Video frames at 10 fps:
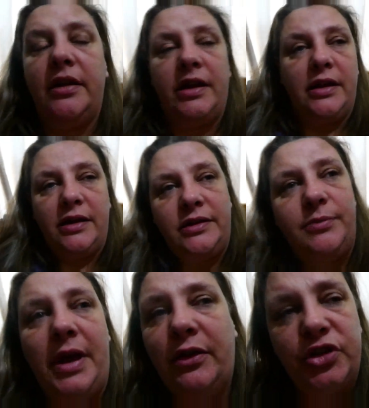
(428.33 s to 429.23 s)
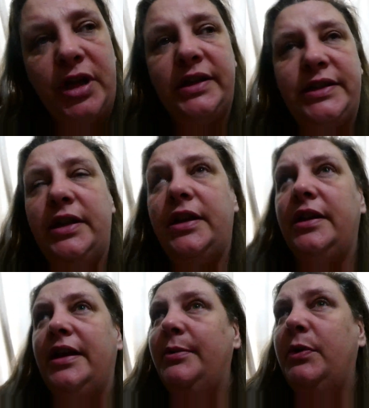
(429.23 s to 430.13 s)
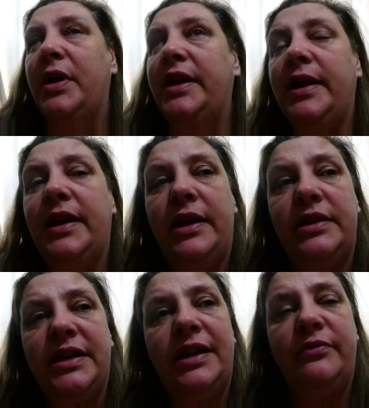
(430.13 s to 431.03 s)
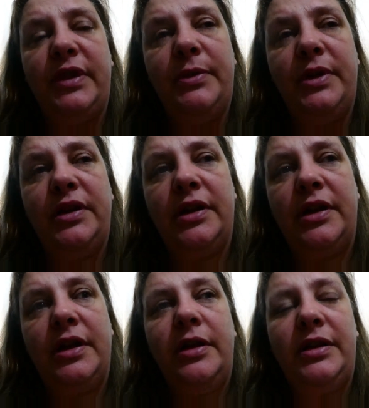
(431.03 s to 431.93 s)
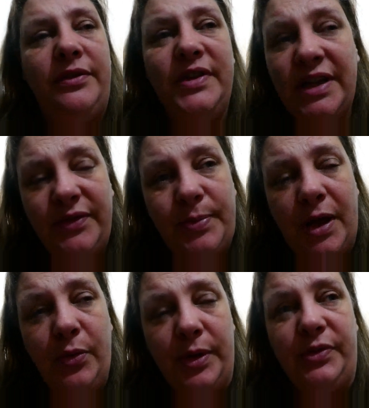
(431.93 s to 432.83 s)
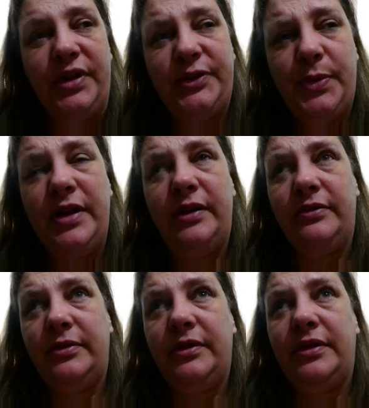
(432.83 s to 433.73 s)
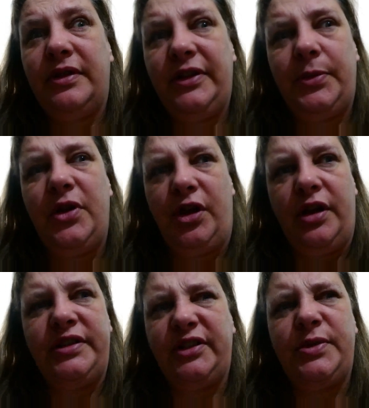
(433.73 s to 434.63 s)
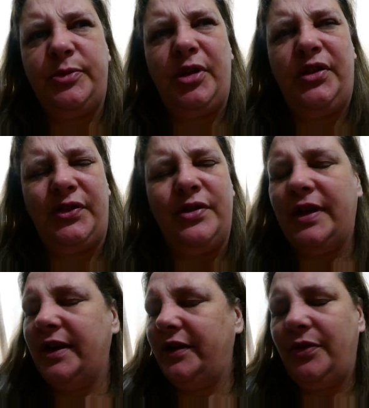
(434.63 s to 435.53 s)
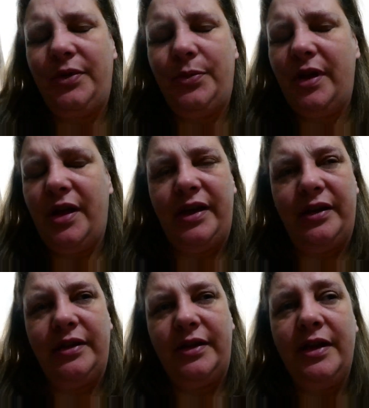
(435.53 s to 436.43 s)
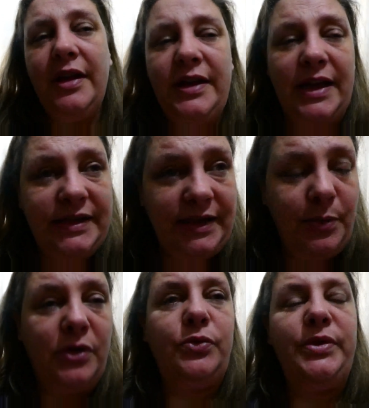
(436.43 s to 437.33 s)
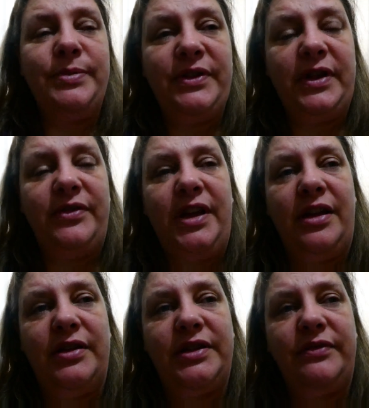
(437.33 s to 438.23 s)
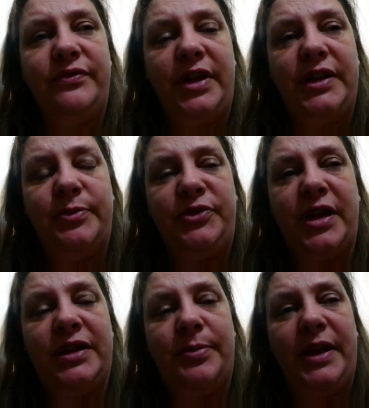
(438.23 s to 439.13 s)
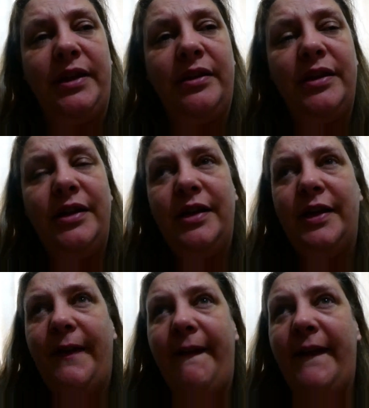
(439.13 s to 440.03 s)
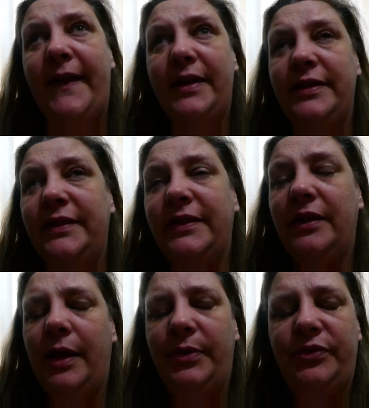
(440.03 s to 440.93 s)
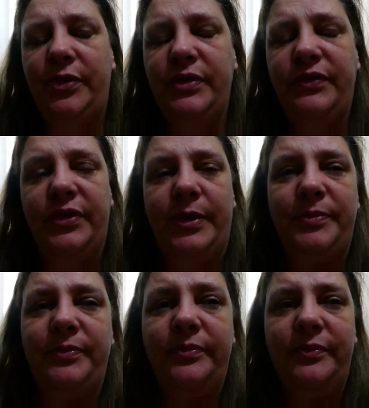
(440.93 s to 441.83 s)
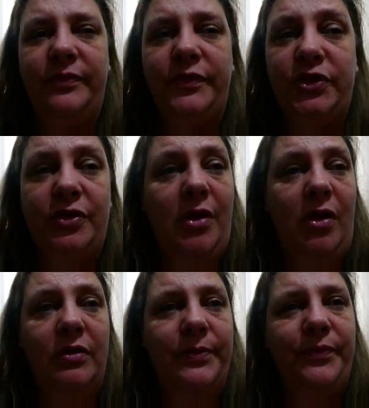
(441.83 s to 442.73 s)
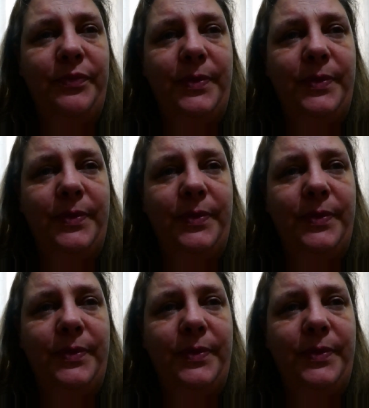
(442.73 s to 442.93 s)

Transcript: and Michael Jackson, Amy Winehouse, Alan Rickman, even David Bowie. This one this one hurts. This one's personal, and I don't know why. Yes, he was always my favourite character in Friends, Chandler Bing, and I was rooting for him for so long